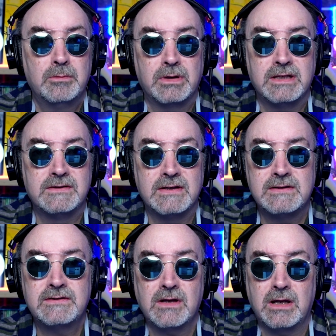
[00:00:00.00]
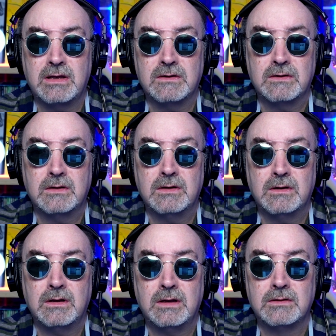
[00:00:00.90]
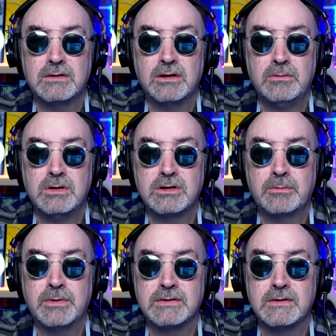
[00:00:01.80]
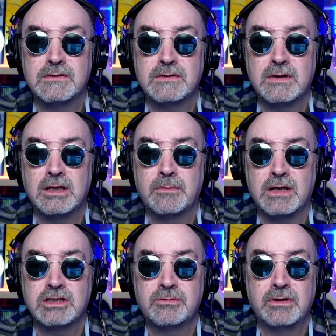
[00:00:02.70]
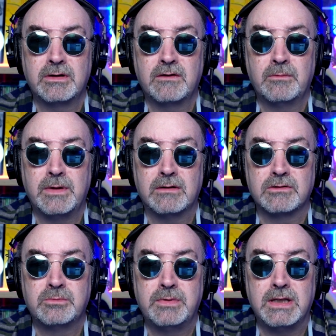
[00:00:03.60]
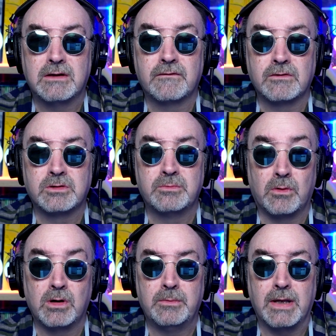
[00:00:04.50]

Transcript: But his insight into the music business and the possibility of the Beatles being the first boy